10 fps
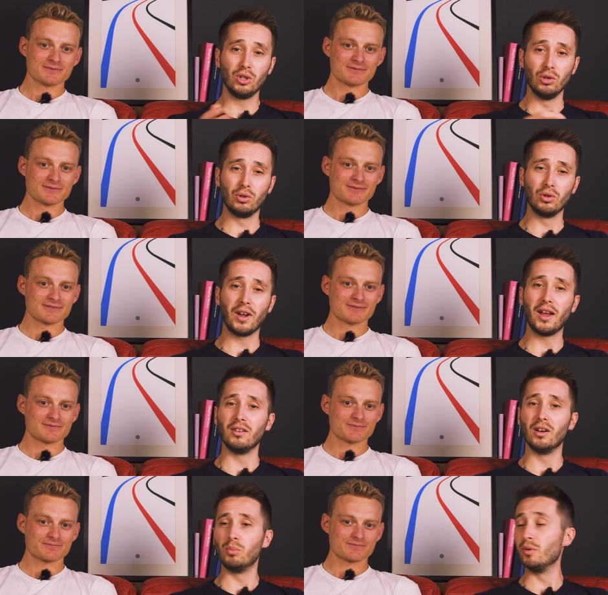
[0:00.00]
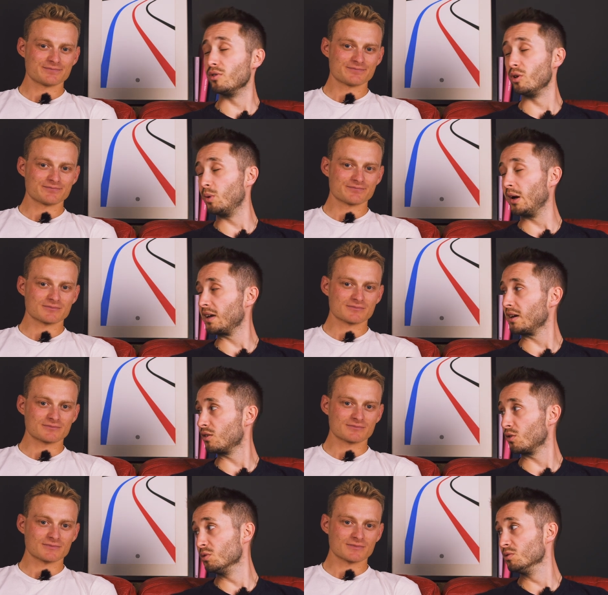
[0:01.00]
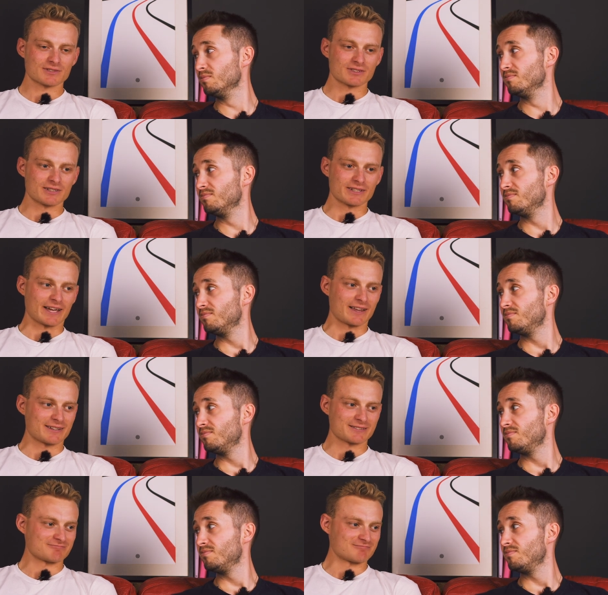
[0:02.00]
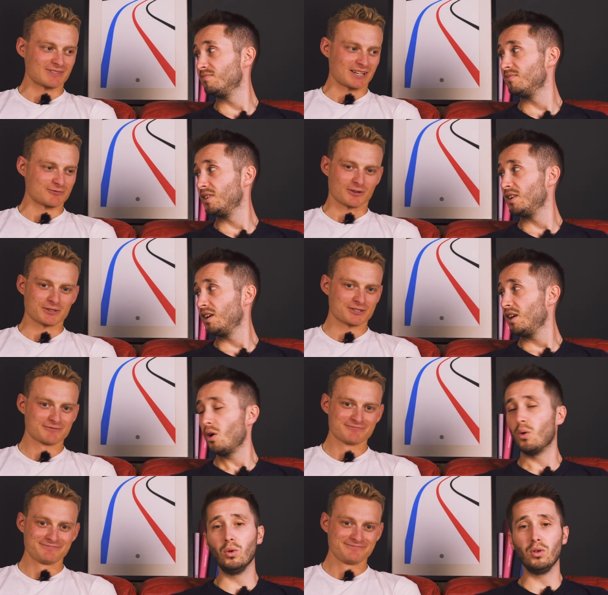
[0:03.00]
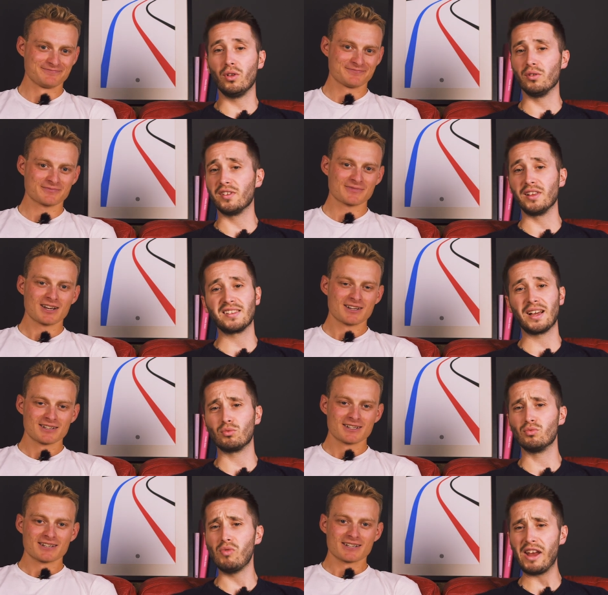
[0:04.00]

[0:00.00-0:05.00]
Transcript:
Speaker 1: you could end up with no braking at all. Yeah, that's, that's rubbish. All of those things sound